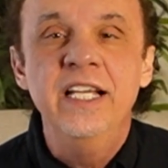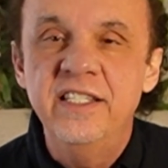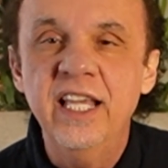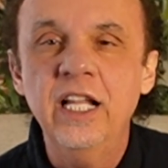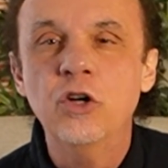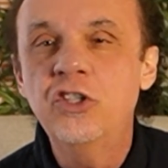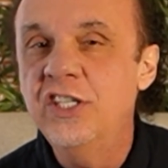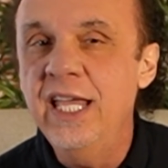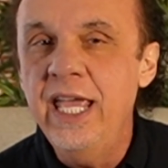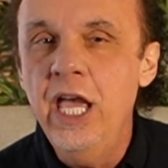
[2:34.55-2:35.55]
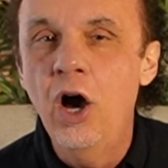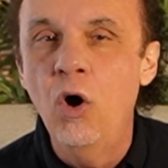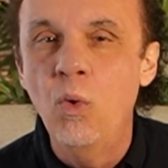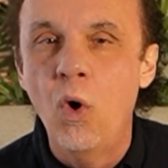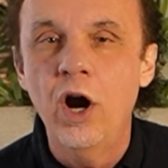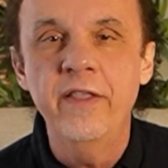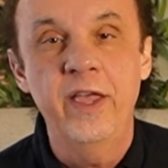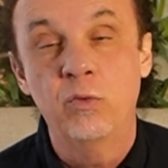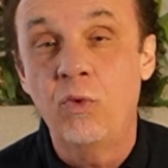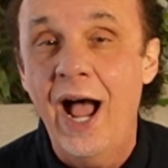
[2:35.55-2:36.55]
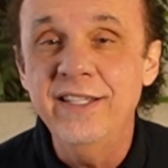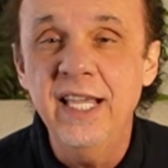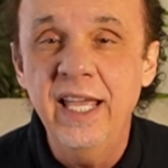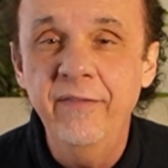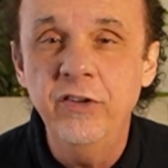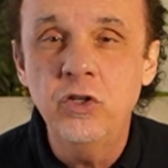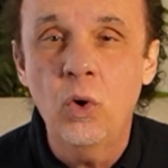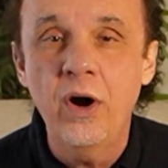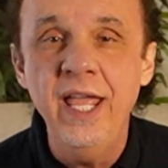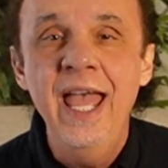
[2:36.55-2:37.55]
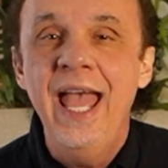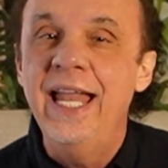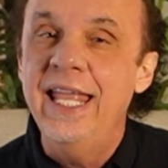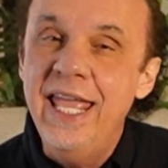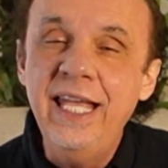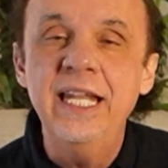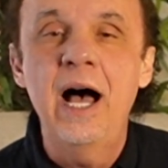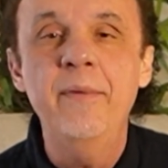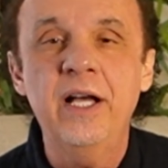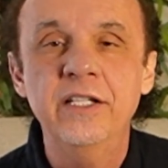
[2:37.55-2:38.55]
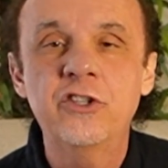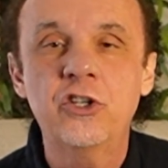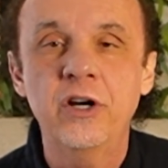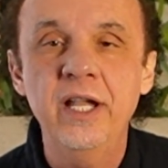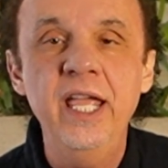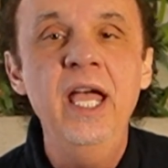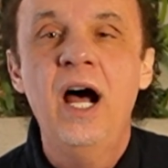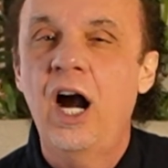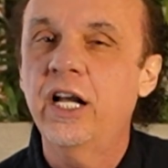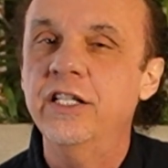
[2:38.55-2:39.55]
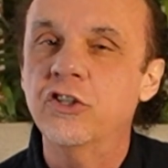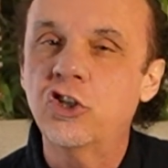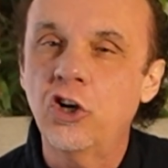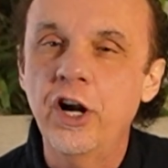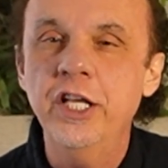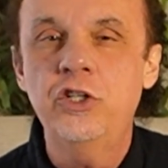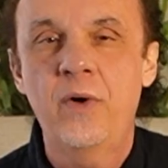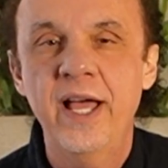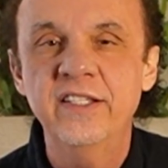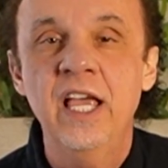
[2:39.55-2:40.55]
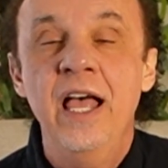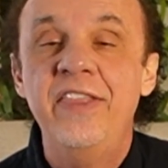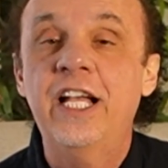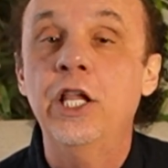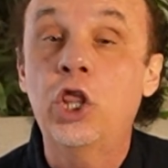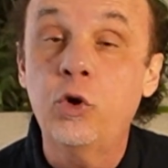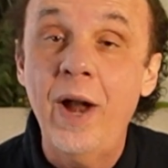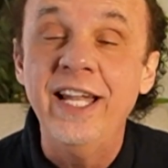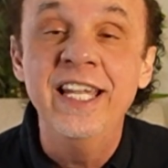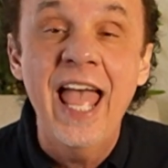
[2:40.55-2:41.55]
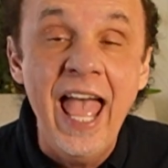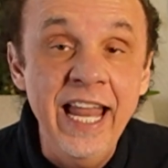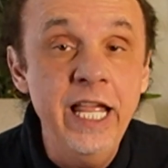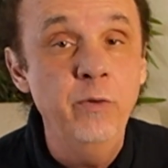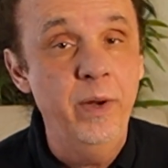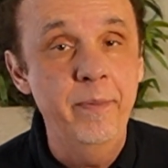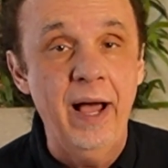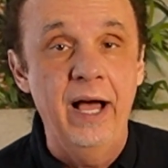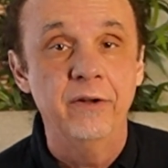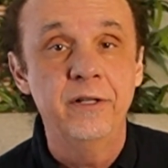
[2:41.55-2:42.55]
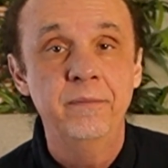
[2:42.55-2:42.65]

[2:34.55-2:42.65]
Zillow's CEO warned that rising inventory and economic uncertainty are concerning trends that could threaten any rebound.